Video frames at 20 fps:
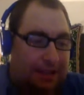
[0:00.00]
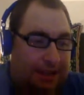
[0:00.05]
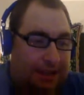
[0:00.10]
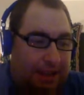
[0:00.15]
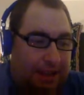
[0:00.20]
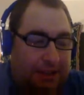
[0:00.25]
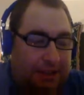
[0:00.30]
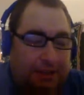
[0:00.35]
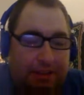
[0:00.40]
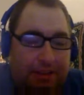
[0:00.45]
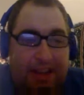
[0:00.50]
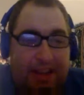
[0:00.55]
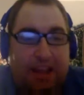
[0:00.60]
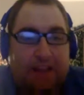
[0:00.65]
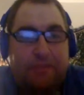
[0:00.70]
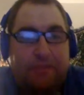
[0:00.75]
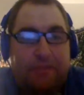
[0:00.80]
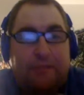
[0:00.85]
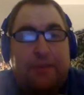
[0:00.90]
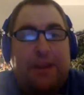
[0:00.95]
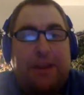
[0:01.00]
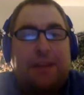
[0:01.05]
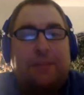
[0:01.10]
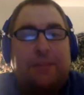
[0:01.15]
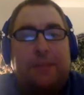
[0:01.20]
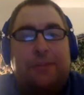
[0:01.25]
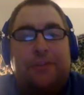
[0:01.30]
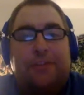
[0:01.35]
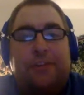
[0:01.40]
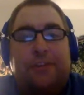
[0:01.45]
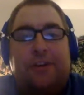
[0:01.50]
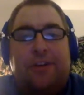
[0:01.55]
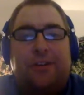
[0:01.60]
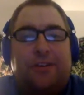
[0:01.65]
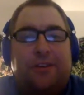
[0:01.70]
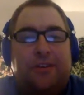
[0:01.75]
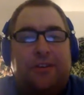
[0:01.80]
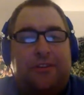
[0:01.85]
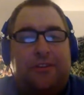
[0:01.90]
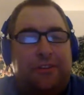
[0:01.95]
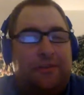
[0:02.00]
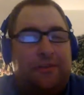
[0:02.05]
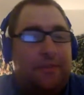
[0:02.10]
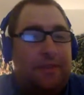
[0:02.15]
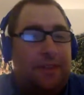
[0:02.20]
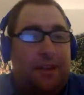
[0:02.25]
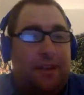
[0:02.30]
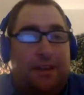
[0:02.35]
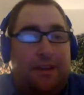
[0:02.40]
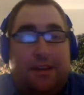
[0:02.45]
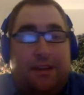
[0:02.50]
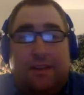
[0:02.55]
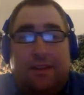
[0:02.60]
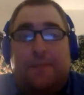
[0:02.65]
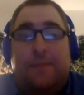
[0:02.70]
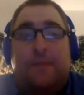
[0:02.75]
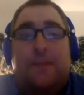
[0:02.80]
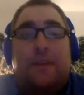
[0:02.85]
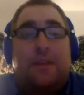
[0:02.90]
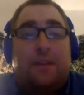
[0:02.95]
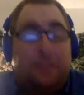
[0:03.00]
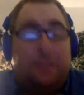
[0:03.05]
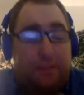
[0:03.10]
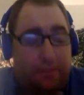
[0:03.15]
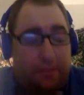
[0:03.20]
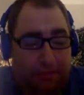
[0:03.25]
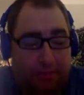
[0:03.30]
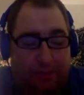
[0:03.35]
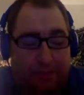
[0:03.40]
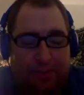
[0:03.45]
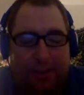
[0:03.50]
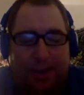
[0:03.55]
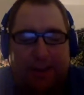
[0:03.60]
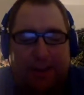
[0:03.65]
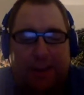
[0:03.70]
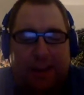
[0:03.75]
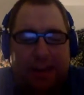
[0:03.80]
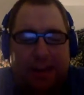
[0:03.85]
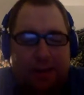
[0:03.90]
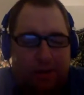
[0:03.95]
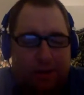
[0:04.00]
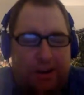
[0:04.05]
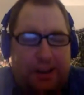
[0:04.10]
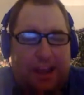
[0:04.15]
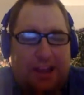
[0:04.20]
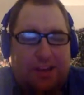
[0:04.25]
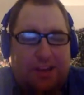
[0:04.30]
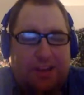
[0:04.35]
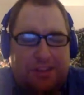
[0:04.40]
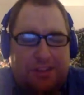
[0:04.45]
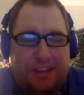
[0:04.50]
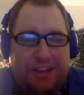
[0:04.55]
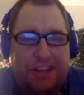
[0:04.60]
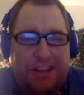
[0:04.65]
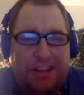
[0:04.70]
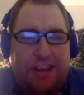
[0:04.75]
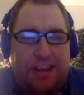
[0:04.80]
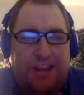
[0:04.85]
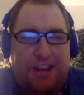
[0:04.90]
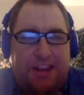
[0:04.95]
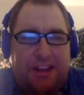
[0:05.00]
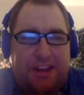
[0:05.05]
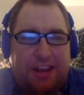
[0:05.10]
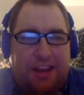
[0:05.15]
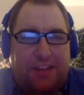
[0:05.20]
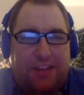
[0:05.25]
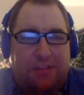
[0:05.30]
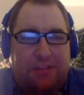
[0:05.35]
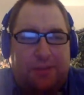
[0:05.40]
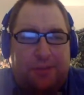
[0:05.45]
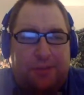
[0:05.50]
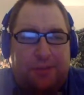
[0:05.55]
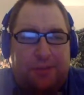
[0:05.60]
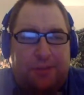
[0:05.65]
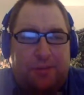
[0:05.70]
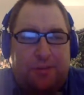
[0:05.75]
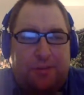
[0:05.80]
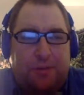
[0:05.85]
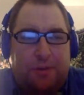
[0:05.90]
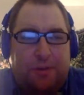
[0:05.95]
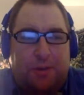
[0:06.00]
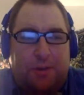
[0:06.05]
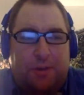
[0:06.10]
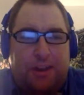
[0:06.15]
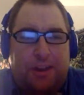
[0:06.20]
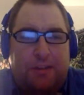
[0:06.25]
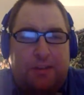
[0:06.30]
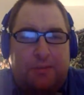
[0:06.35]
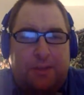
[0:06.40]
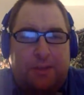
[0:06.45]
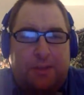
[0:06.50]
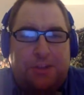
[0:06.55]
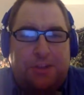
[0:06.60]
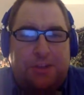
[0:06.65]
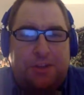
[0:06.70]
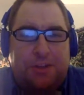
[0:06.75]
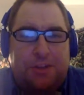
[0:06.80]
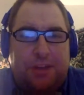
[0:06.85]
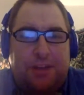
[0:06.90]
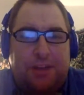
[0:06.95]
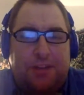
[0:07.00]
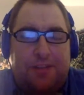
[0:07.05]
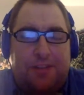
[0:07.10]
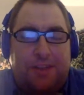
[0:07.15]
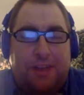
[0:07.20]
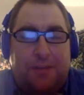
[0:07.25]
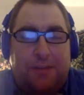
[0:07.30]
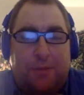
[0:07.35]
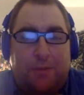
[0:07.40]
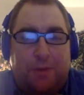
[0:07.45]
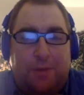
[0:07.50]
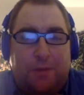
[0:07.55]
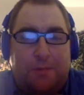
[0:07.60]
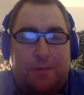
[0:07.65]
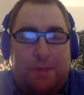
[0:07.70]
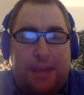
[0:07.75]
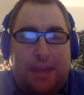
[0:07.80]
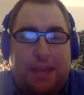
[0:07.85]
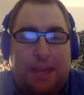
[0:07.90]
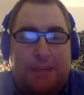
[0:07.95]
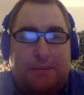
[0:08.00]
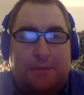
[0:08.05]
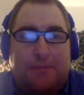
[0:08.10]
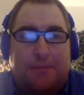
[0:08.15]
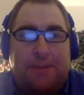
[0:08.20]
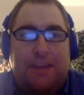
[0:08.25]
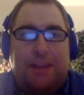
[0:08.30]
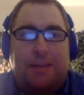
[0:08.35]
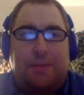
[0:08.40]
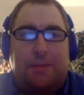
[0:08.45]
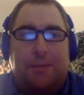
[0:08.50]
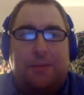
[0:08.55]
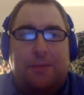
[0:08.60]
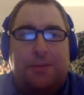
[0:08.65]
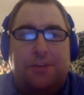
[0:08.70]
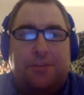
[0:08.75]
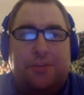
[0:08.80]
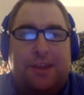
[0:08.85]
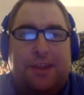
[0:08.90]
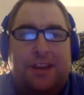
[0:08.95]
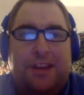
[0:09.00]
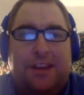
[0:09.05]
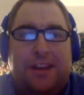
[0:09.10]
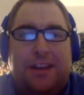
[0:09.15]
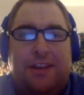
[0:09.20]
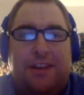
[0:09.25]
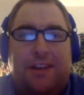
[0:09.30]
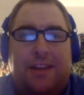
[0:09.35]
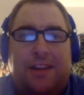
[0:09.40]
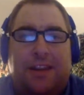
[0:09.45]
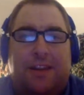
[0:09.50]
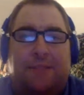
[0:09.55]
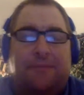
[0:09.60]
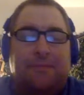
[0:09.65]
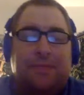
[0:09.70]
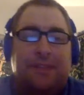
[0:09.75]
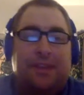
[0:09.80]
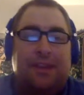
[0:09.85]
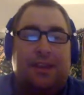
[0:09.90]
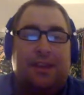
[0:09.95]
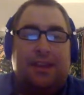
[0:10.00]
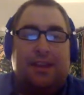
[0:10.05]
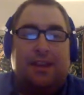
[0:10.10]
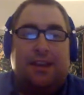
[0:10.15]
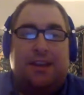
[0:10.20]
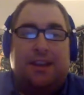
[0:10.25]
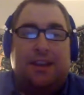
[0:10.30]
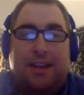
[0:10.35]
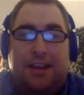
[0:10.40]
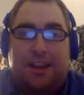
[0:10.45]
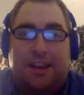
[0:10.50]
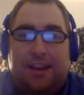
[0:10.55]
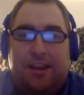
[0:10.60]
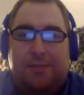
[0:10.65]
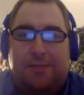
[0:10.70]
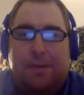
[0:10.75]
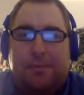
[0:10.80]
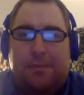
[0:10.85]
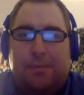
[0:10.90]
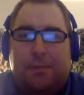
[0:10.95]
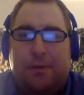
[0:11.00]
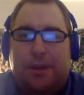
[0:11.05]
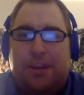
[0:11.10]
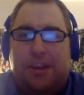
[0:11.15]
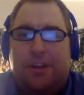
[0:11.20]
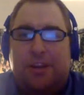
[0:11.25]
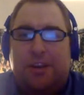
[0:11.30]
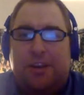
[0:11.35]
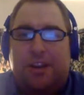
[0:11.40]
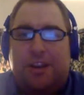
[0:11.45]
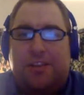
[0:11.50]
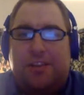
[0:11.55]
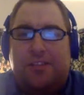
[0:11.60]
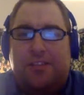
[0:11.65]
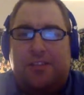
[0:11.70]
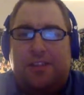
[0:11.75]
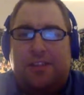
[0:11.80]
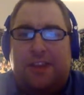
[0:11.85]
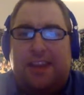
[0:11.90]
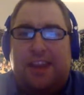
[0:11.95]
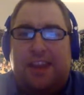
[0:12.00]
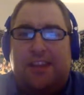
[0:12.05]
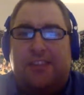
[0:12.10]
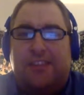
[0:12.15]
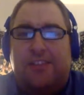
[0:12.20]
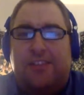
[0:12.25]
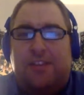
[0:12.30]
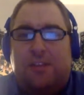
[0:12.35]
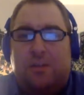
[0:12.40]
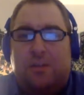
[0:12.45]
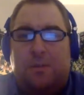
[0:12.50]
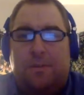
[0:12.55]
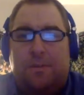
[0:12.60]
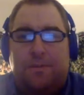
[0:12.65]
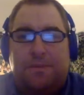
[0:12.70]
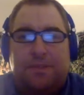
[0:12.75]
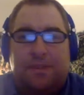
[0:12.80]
and the lack of available starters, San Diego could actually get a nice return for Clayton Richard if they were to make him available at the trade deadline. And he's been pretty good as of late, so